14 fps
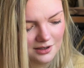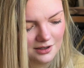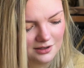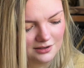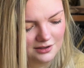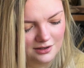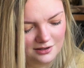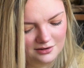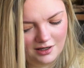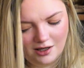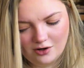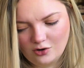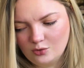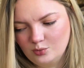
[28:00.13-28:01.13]
yarn. I
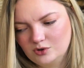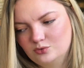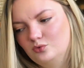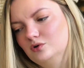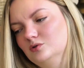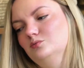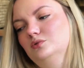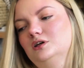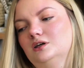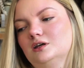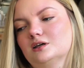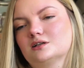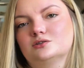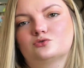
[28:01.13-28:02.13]
hope it won't
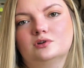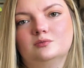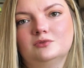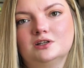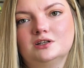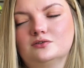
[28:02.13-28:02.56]
be extremely